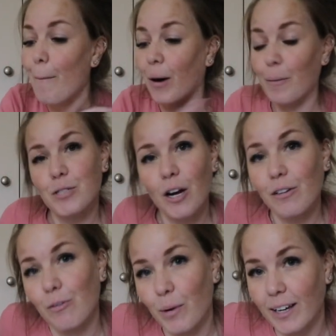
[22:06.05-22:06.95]
but I'm
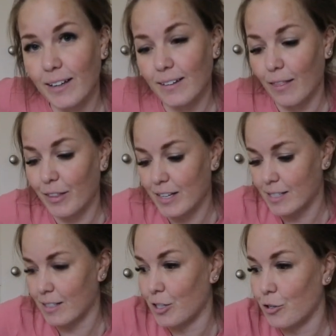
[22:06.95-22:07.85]
totally winging
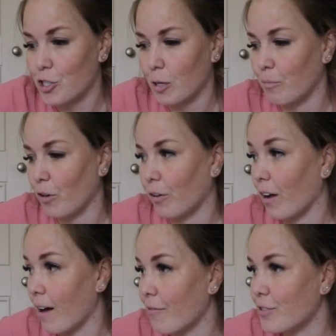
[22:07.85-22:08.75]
this YouTube vlog life.